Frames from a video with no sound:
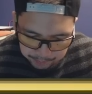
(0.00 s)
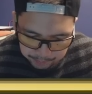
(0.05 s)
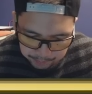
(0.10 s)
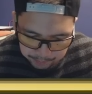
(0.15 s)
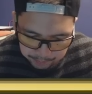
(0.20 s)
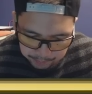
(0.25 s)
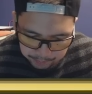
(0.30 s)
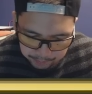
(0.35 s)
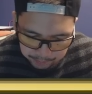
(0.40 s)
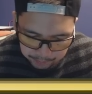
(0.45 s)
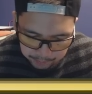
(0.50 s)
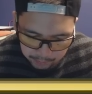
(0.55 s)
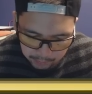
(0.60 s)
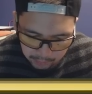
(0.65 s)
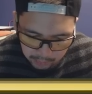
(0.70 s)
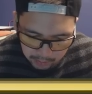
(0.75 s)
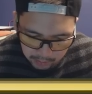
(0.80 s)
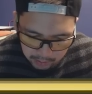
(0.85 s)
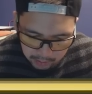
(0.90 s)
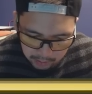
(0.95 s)

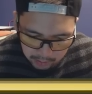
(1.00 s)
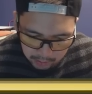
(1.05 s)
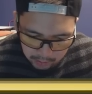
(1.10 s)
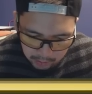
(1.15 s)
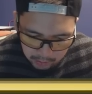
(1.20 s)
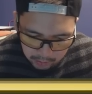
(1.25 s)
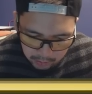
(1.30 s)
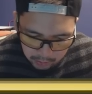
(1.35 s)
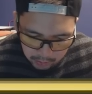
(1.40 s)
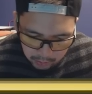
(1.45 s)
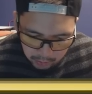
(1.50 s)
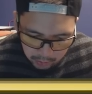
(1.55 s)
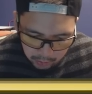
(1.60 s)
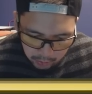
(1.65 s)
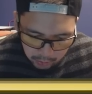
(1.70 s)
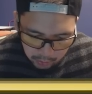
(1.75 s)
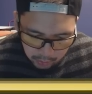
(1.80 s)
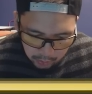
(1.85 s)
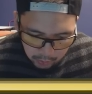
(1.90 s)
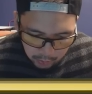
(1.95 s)

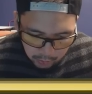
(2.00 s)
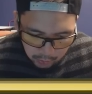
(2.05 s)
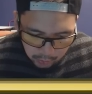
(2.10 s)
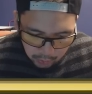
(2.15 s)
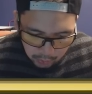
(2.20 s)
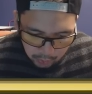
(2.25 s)
Nobody speaks.